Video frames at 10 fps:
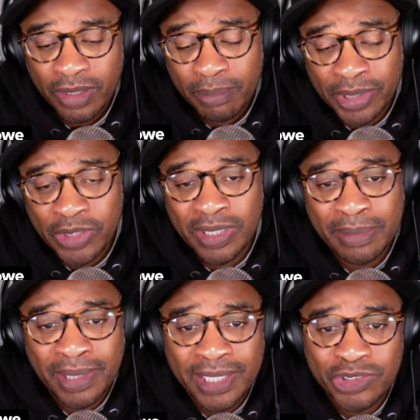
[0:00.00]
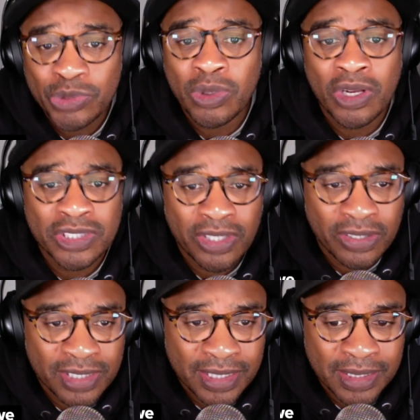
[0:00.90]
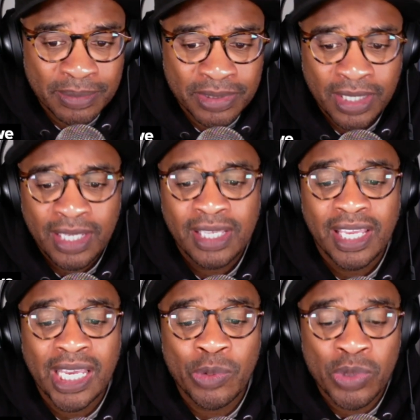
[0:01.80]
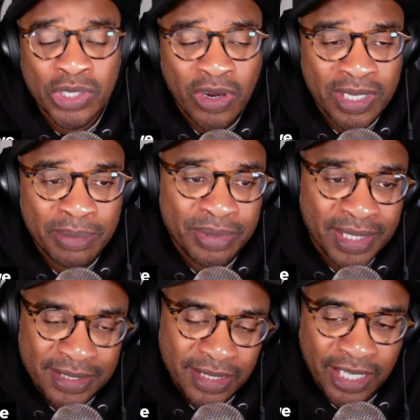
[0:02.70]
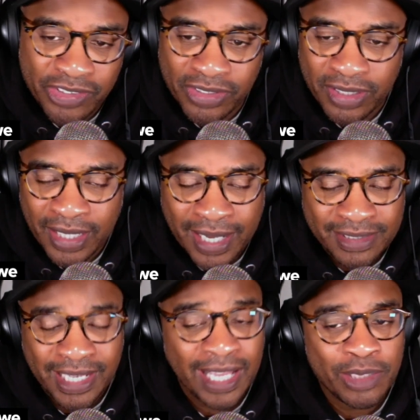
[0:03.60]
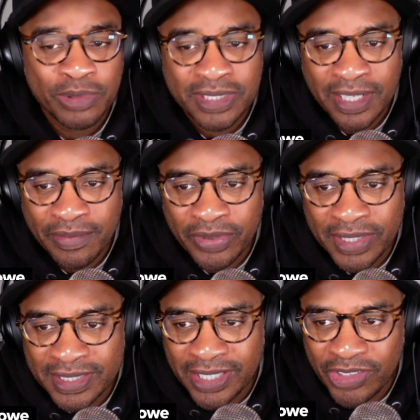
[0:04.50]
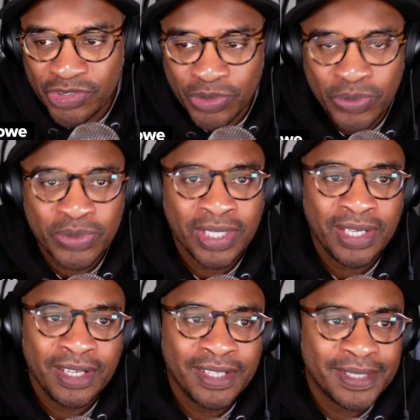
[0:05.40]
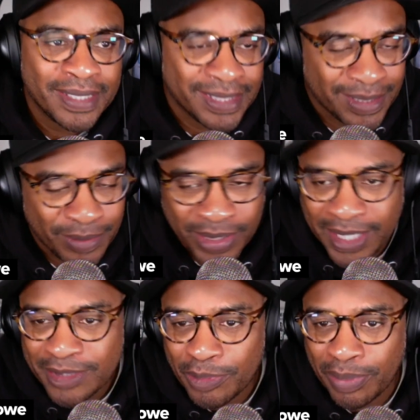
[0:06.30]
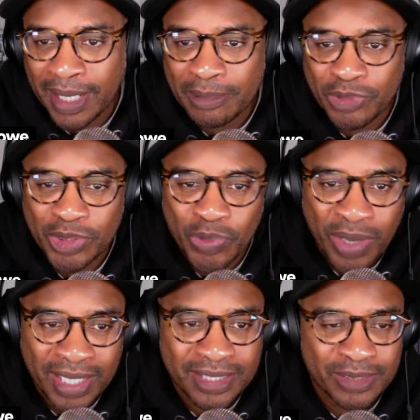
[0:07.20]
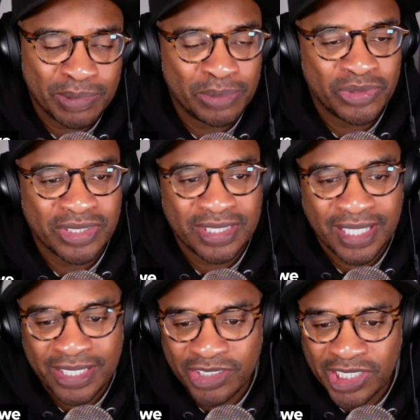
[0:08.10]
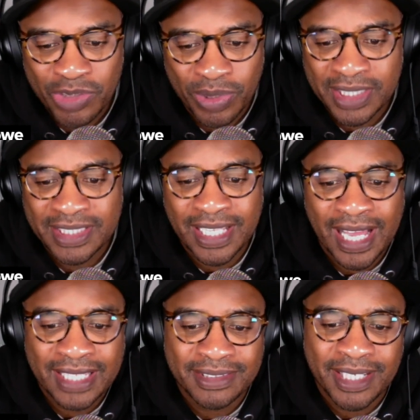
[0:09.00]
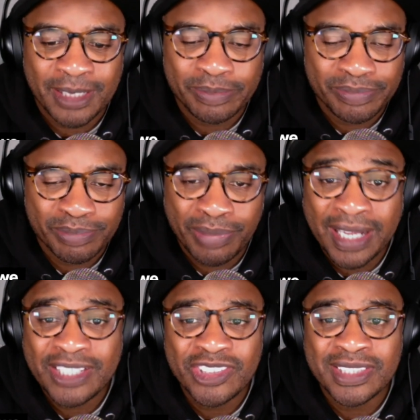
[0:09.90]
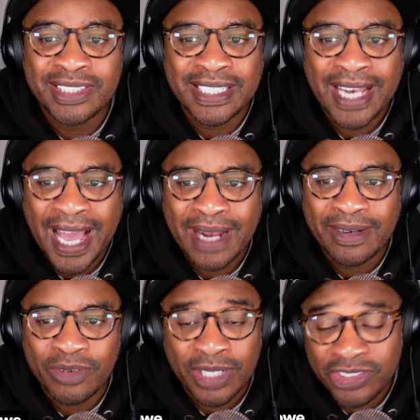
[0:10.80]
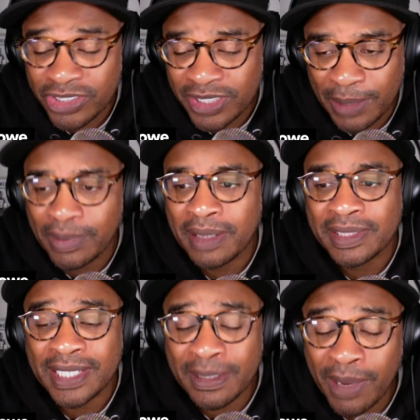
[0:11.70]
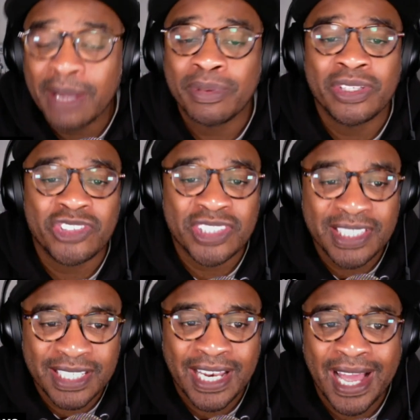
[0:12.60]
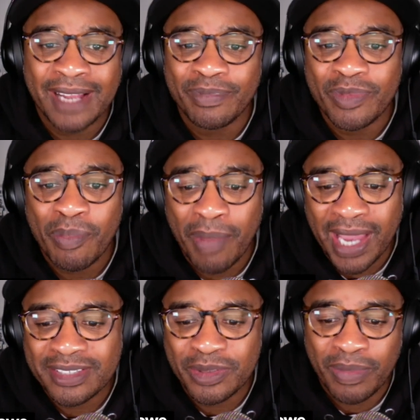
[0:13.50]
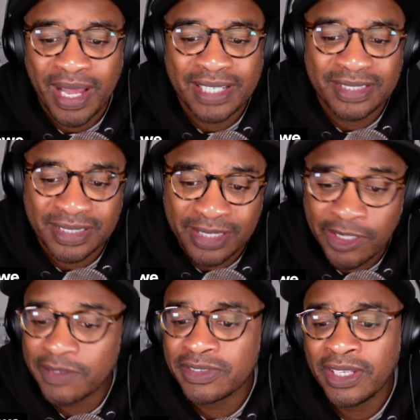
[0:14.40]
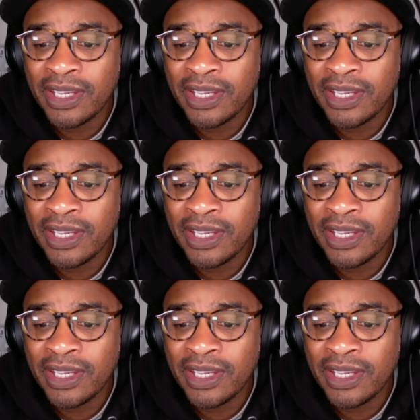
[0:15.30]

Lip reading: But he only made 2 All-Star teams and 1 All-NBA selection. Now, talent was never his issue. He had some problems with his weight. Some people just say he's one of these guys that probably just did not, or I shouldn't say probably, in my opinion, just did not maximize his gifts.